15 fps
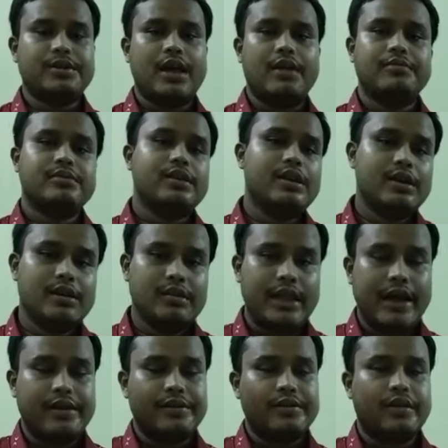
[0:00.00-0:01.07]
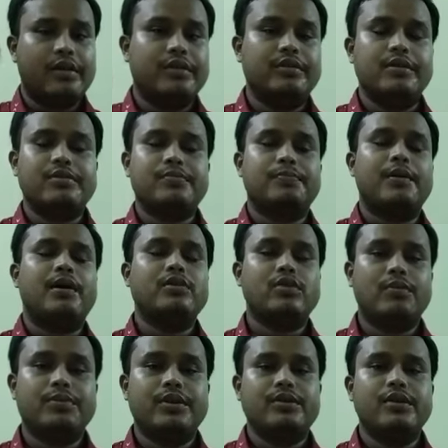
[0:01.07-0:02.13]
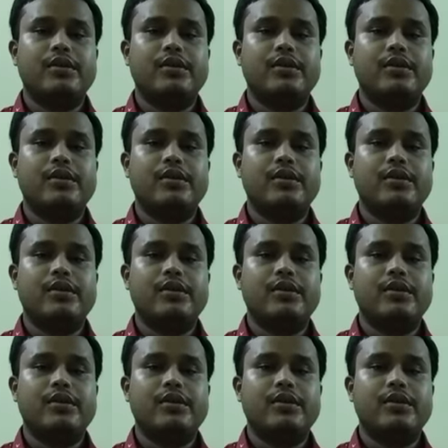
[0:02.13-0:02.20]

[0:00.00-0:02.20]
I have said that this part of the